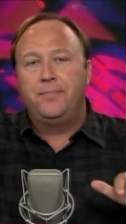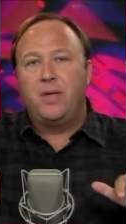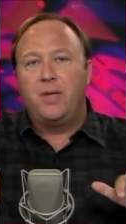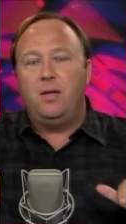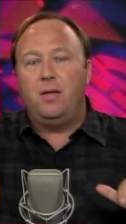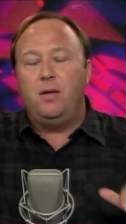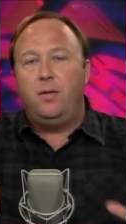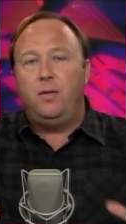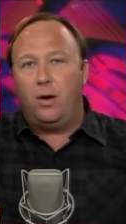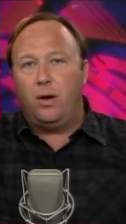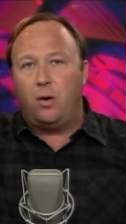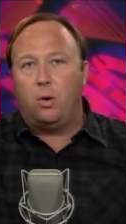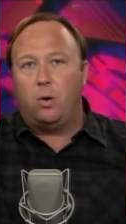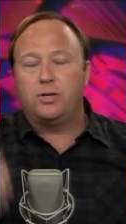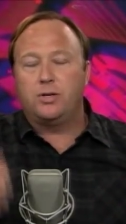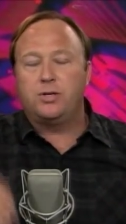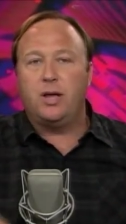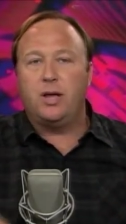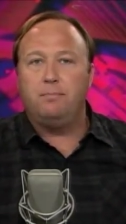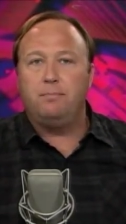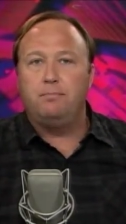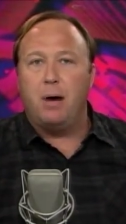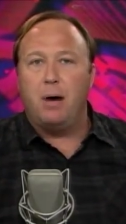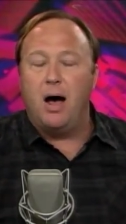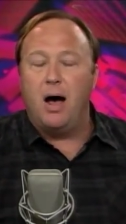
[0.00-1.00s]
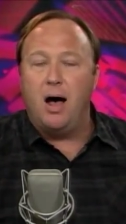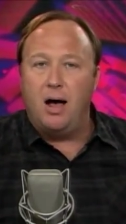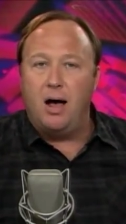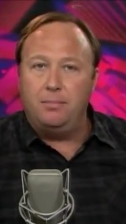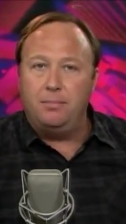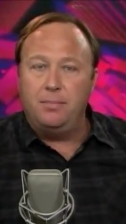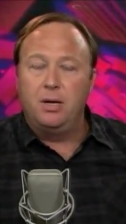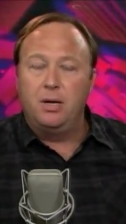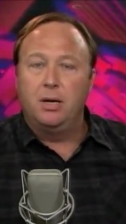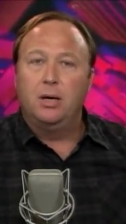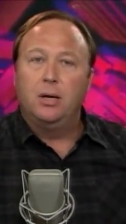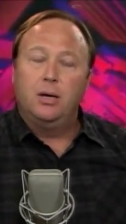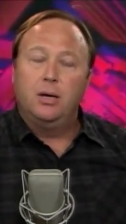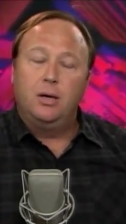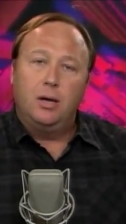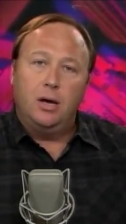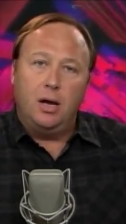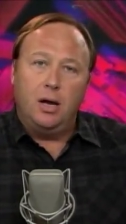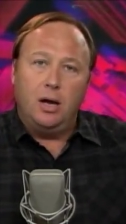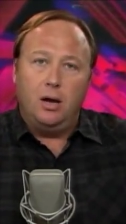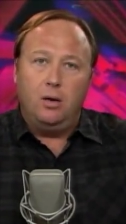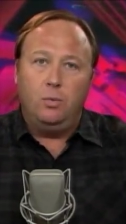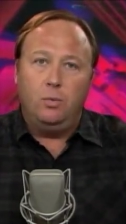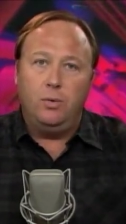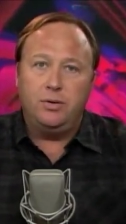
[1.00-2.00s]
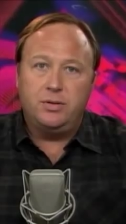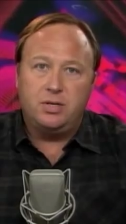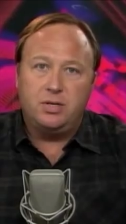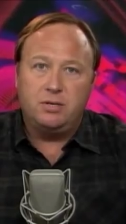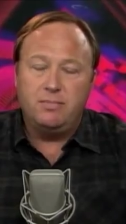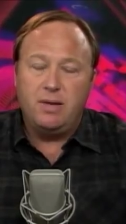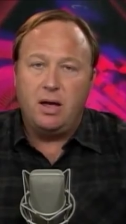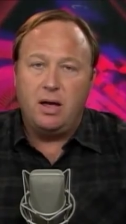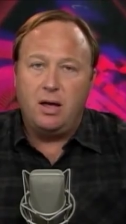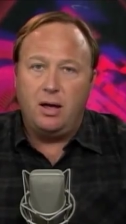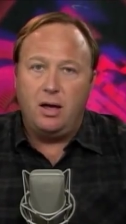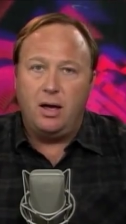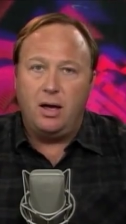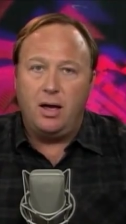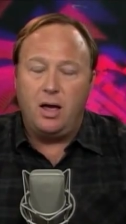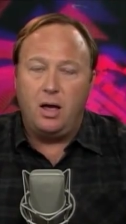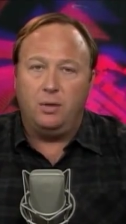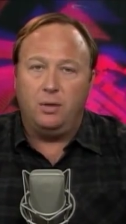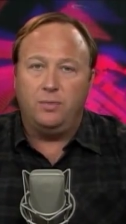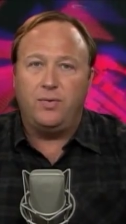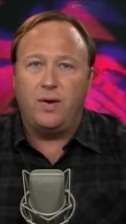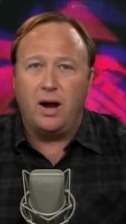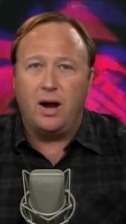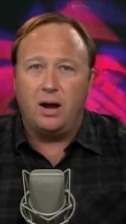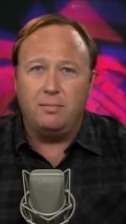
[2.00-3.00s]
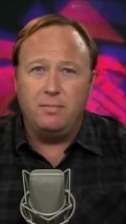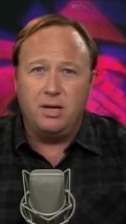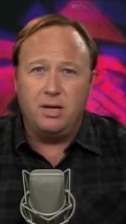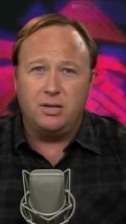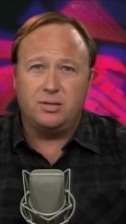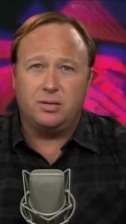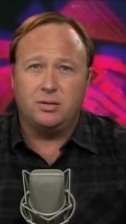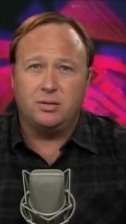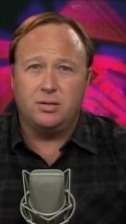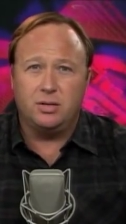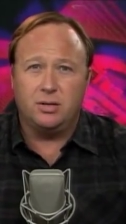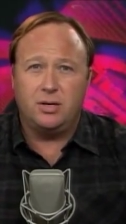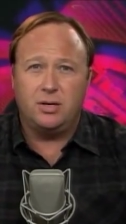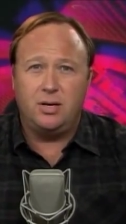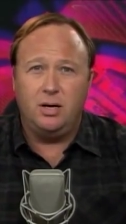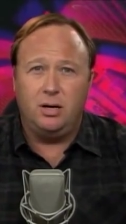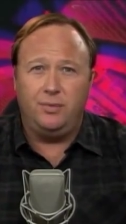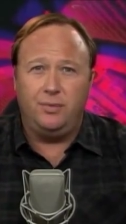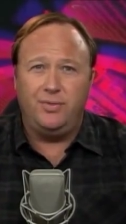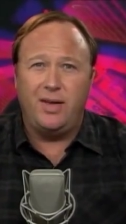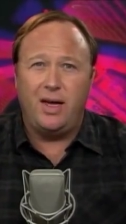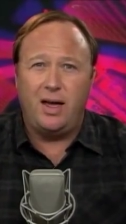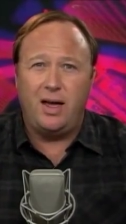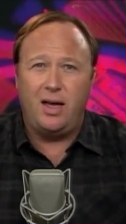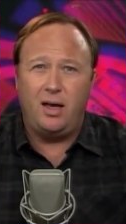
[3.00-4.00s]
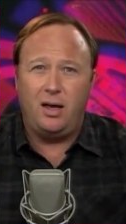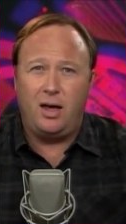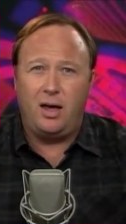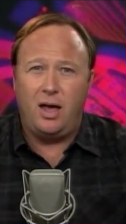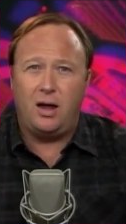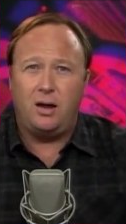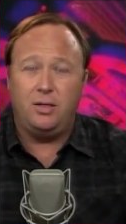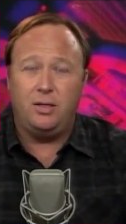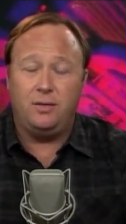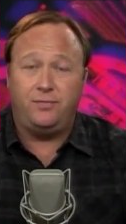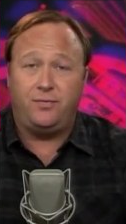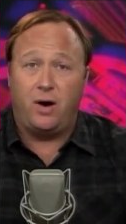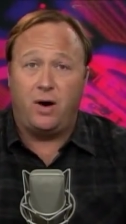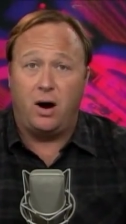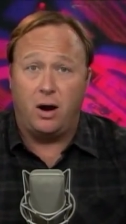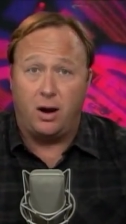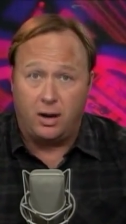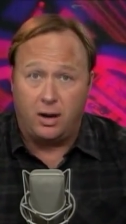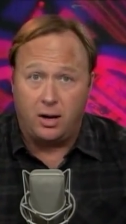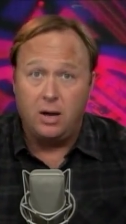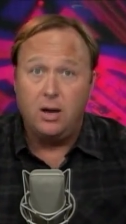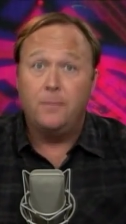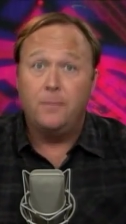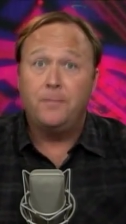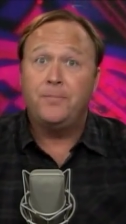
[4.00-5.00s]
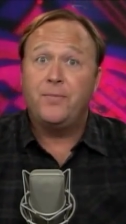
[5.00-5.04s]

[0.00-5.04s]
And then, of course, they bombed with some Hellfire missiles and killed the head of the FARC.